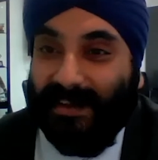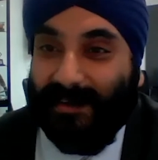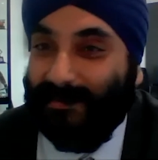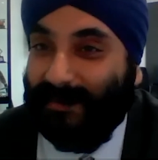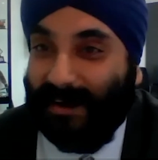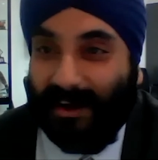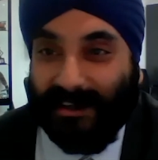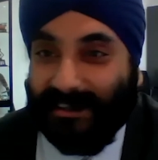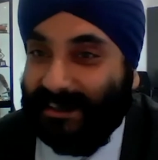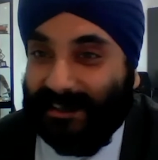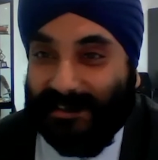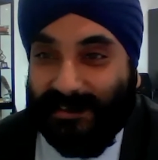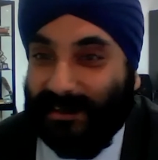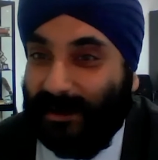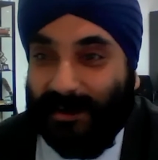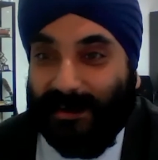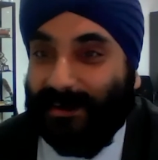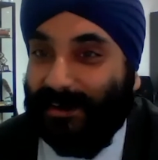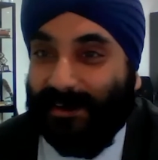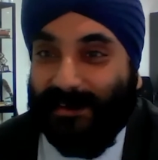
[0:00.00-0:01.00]
March is
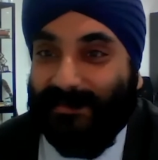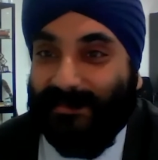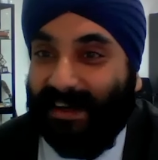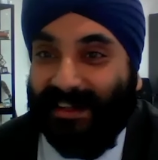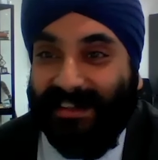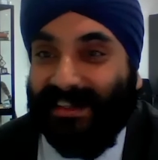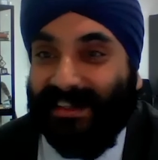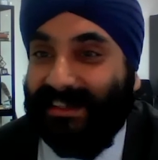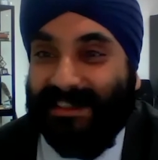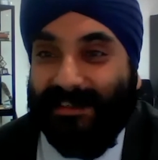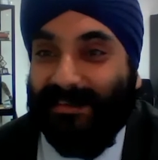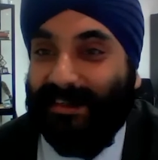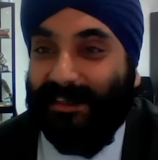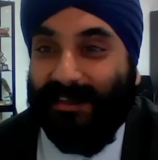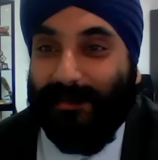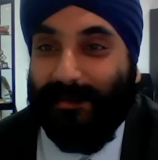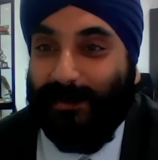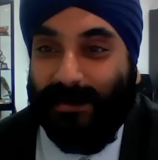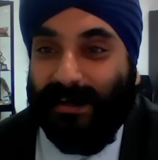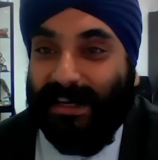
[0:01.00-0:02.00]
not a good month to be
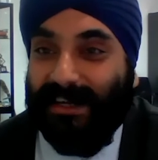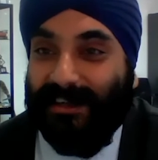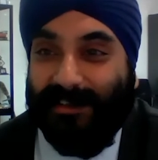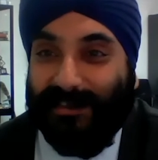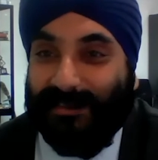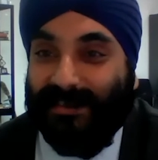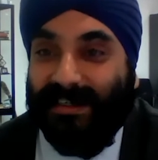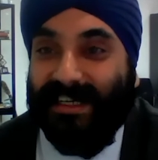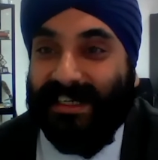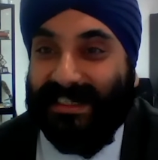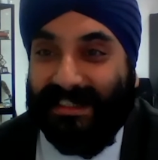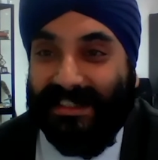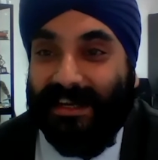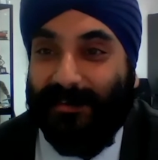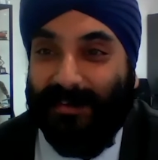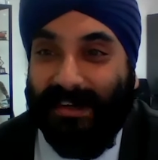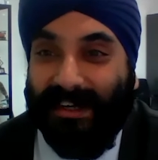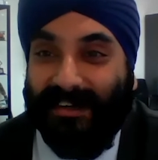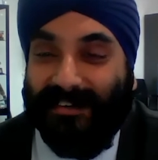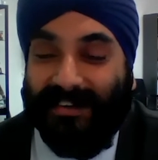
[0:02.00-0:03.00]
doing walking tours when it's
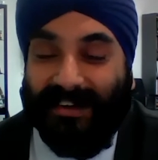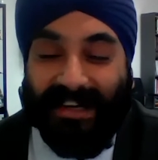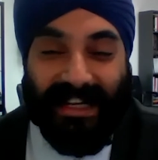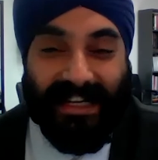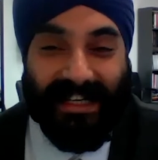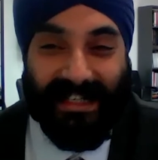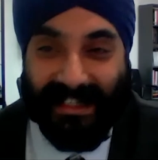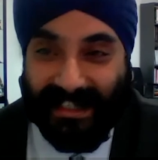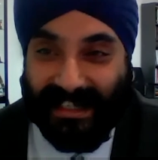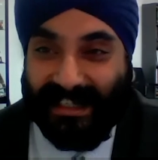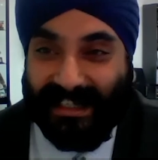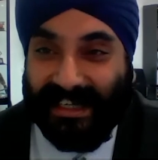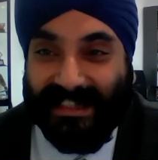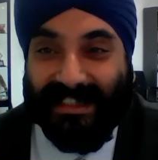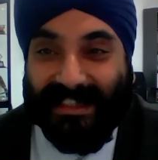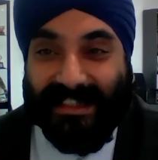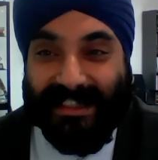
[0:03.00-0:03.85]
snowing, right?